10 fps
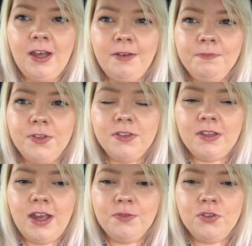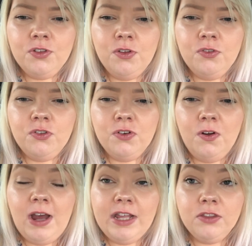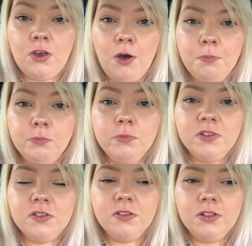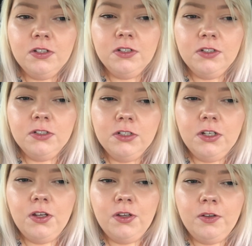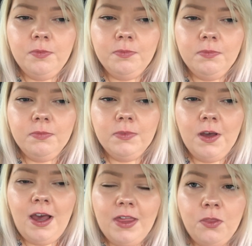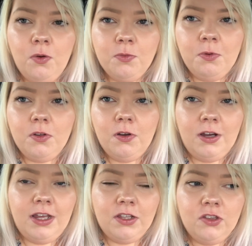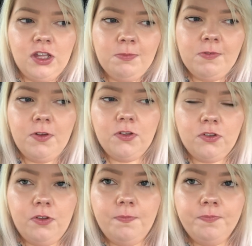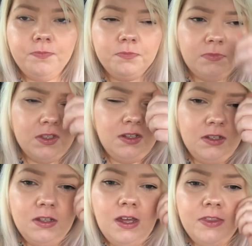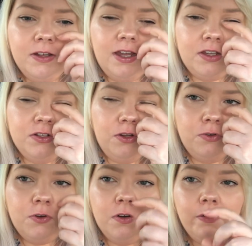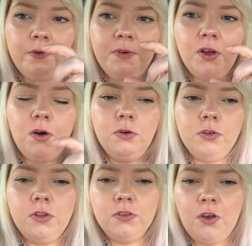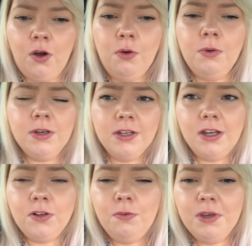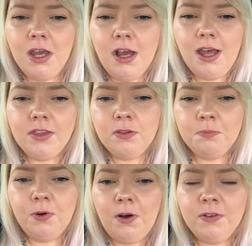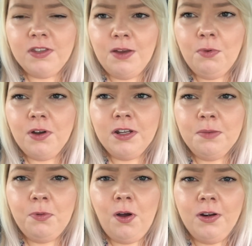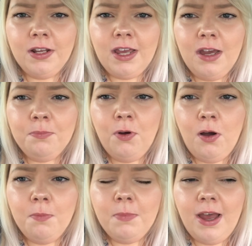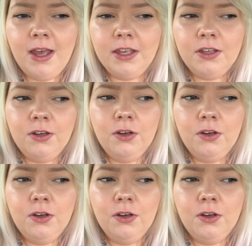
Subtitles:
canvas type shoes, do you know, like Toms, they're like those but like a cheaper version, and they're like a nude colour with a gold toe. I don't really like them, but I was like, what can I put on? I can't put on my